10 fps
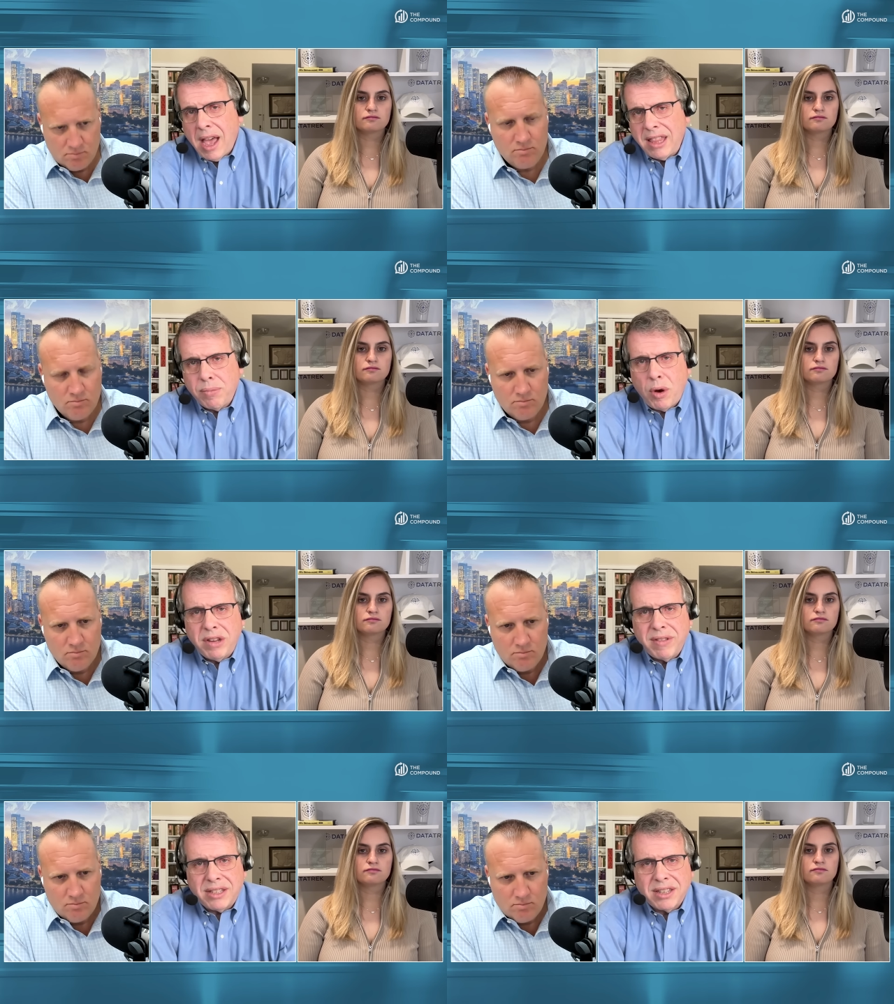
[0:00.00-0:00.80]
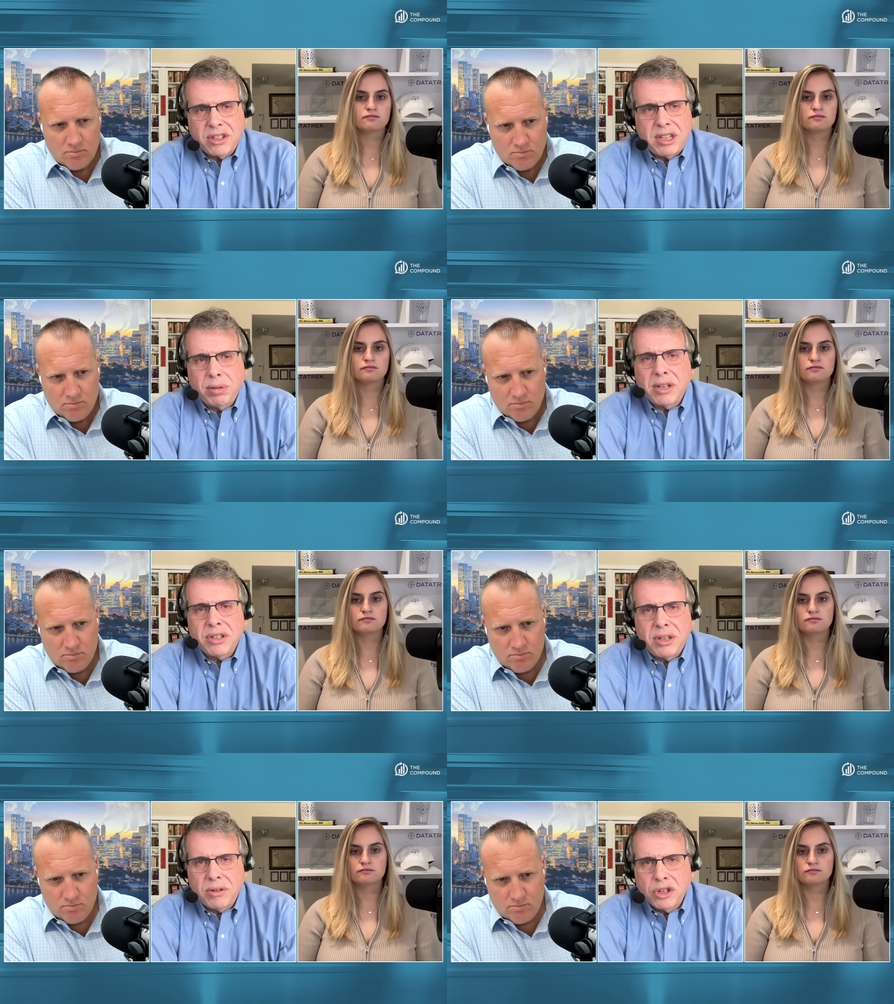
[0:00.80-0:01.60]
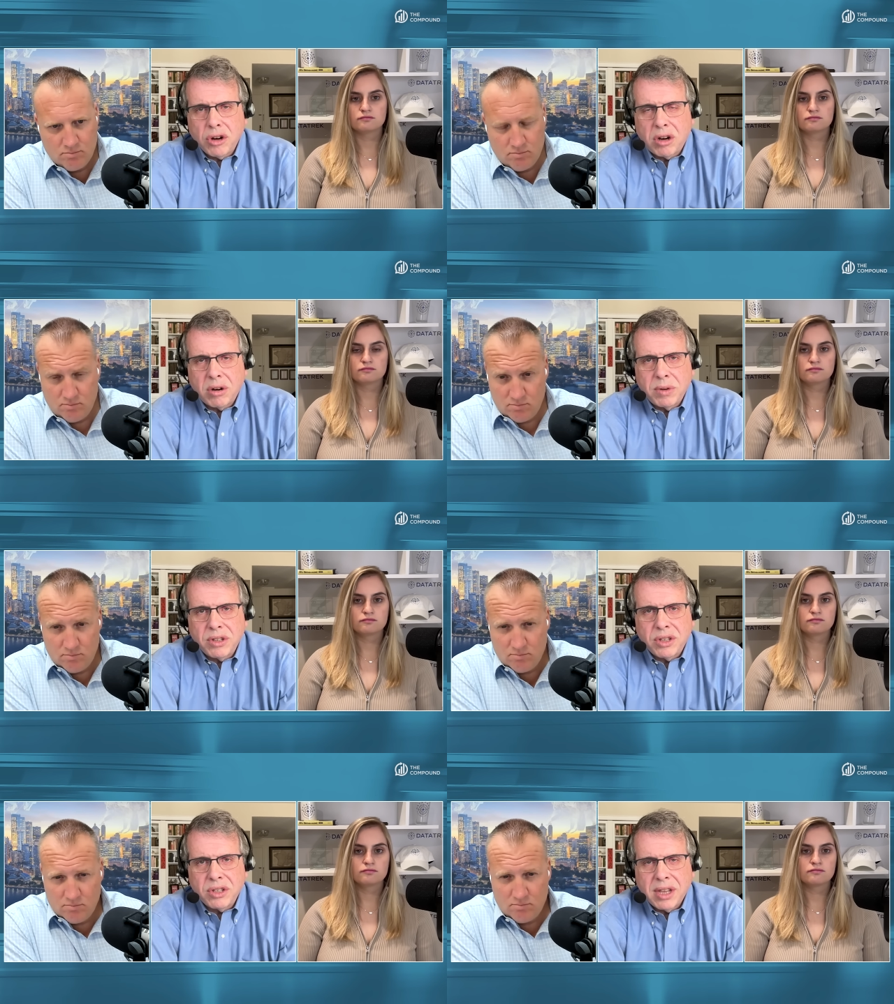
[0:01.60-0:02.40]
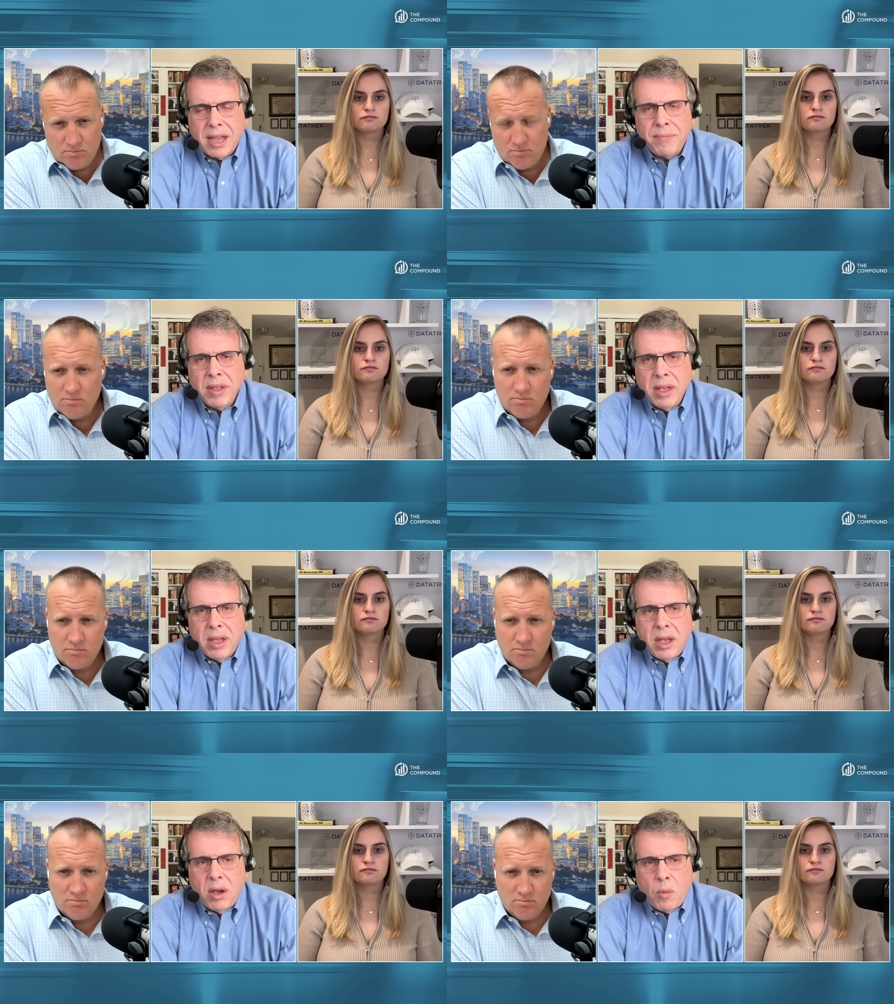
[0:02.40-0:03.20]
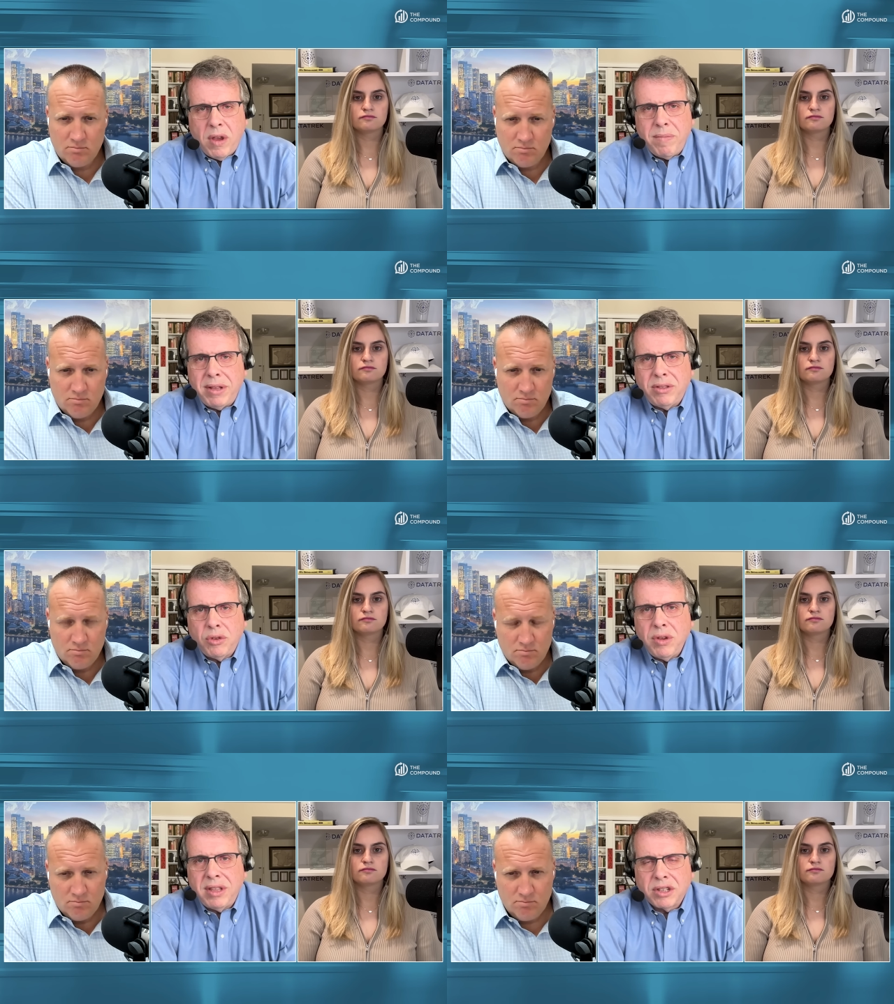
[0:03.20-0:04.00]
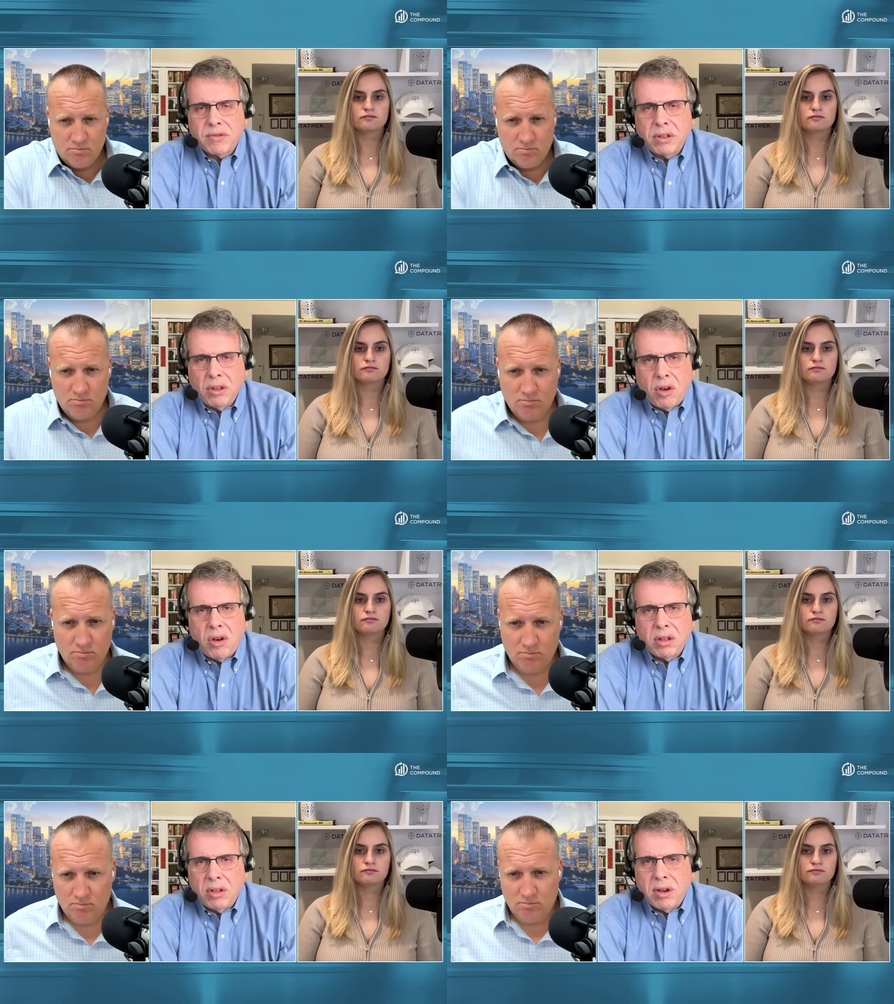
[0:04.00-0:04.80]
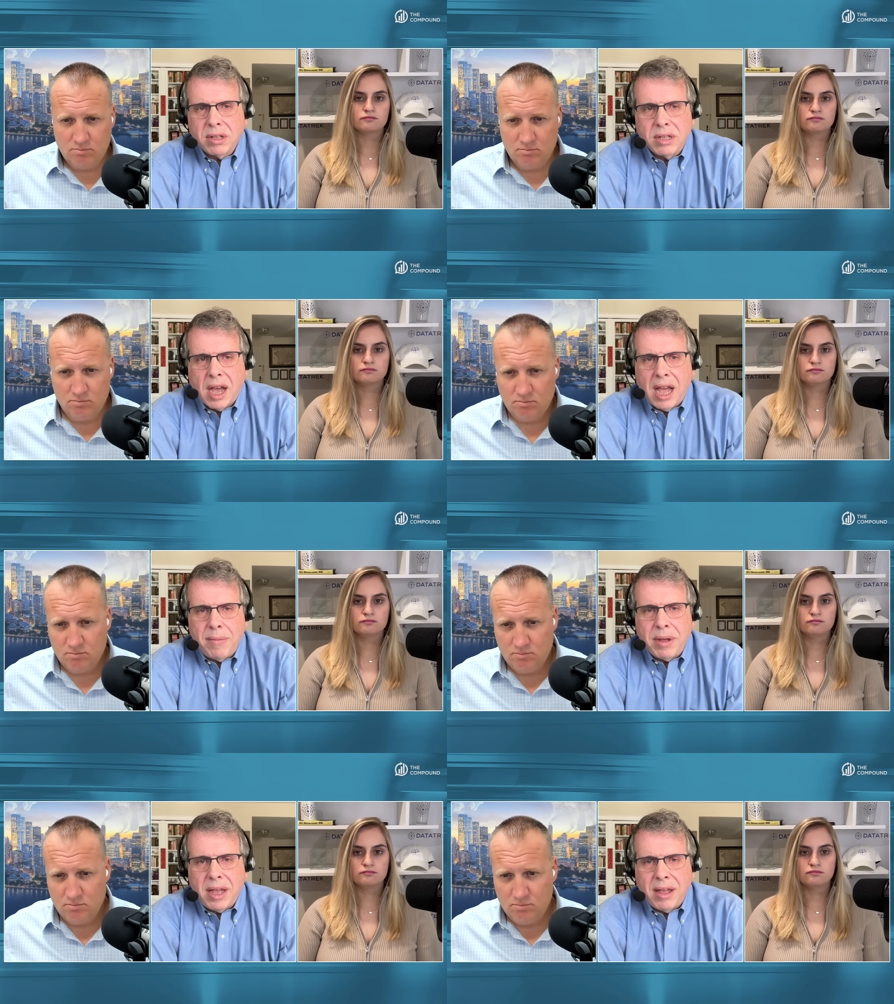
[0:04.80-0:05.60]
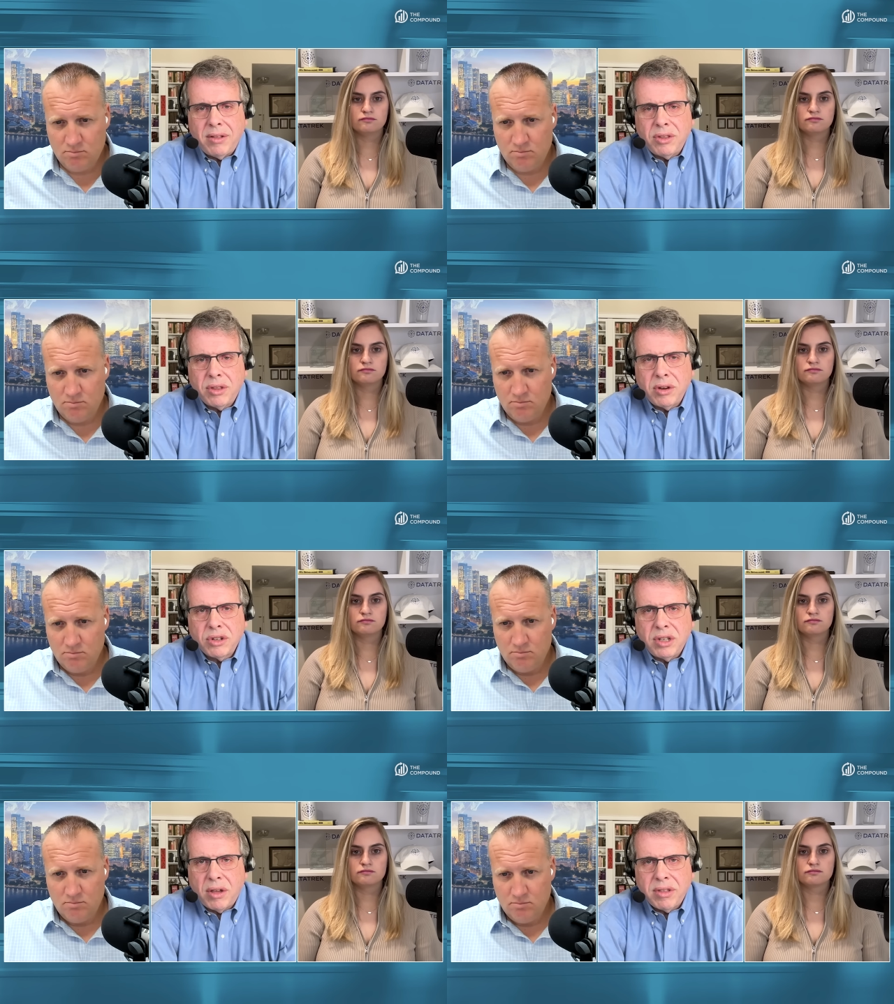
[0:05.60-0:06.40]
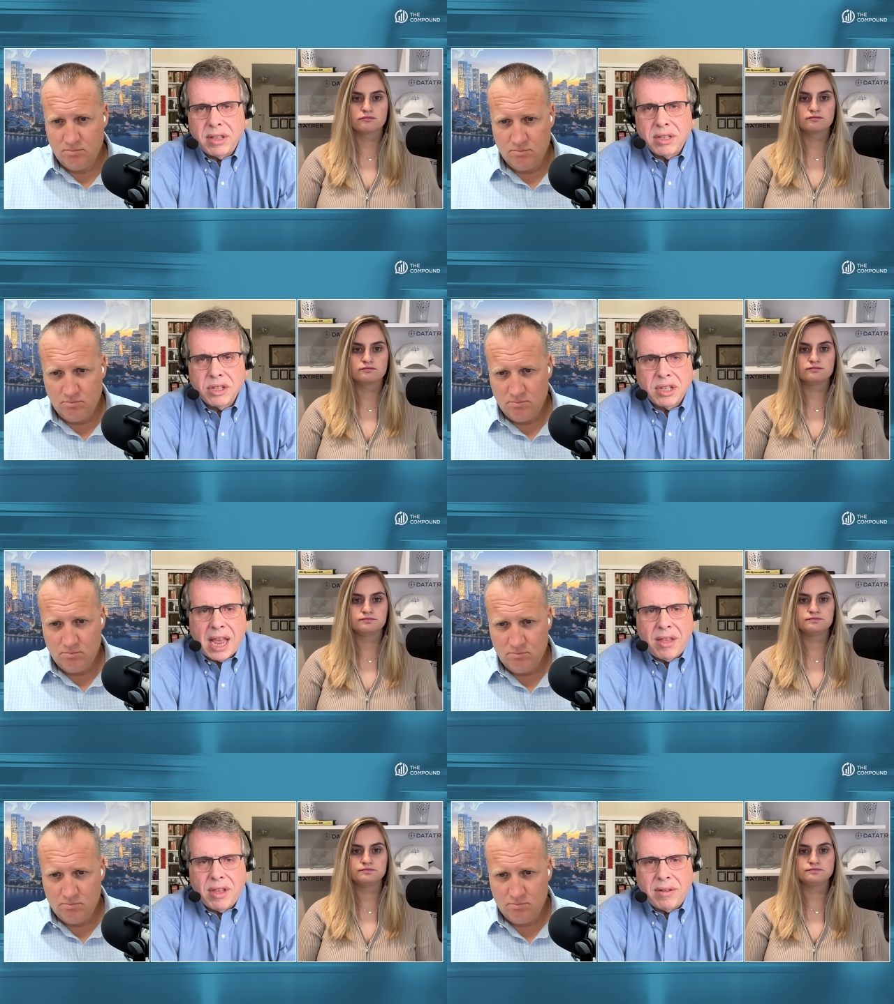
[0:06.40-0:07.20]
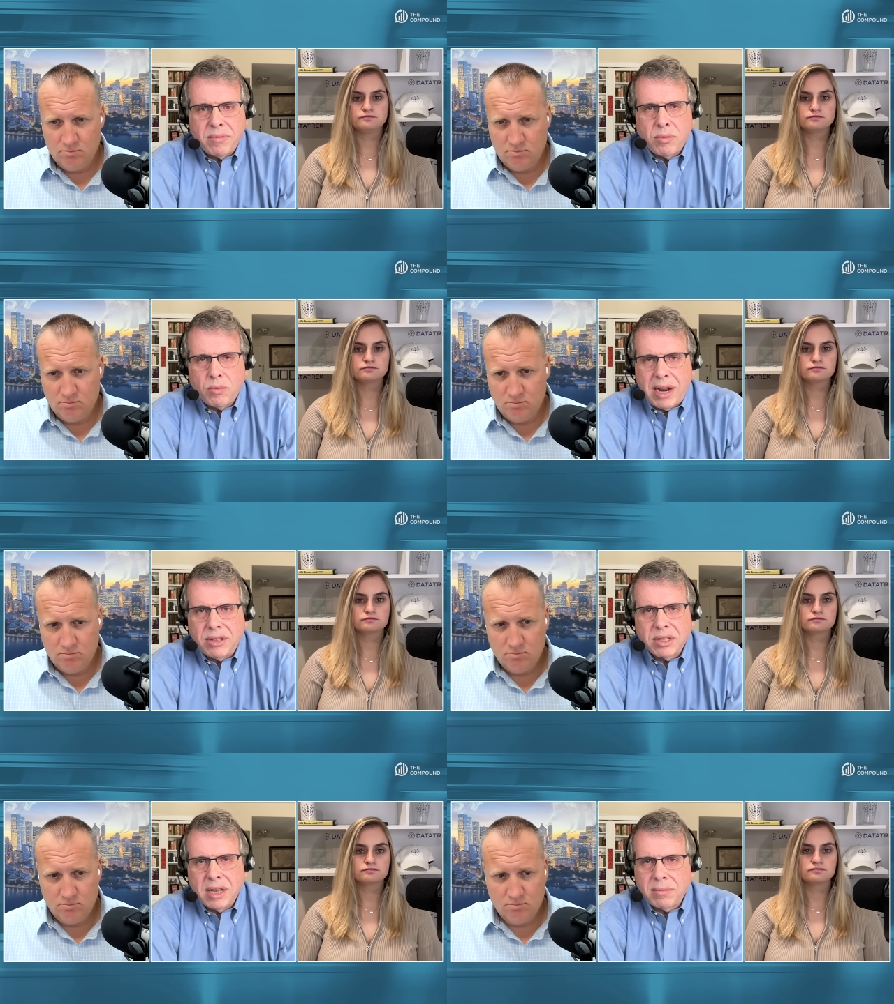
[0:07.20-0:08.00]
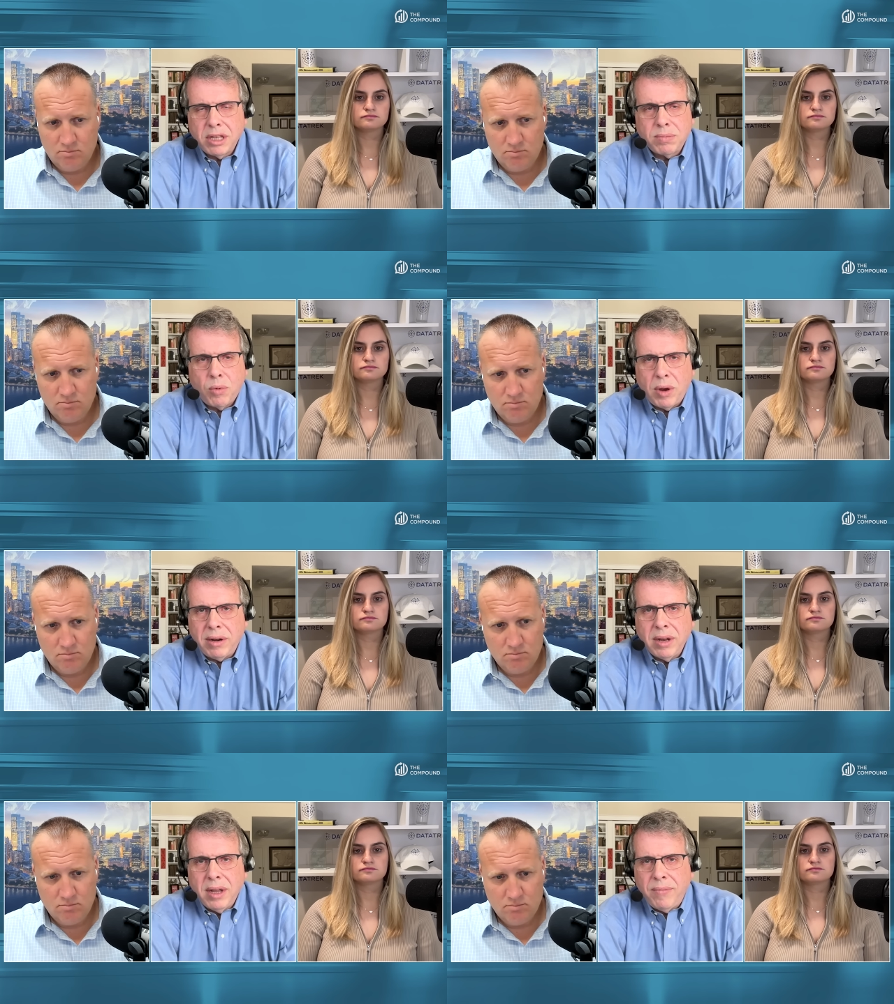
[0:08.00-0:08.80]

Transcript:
Speaker 1: And the point of that 60 plus year chart was to say, we've been doing this for a long, long time, and there's nothing to say that rates at this point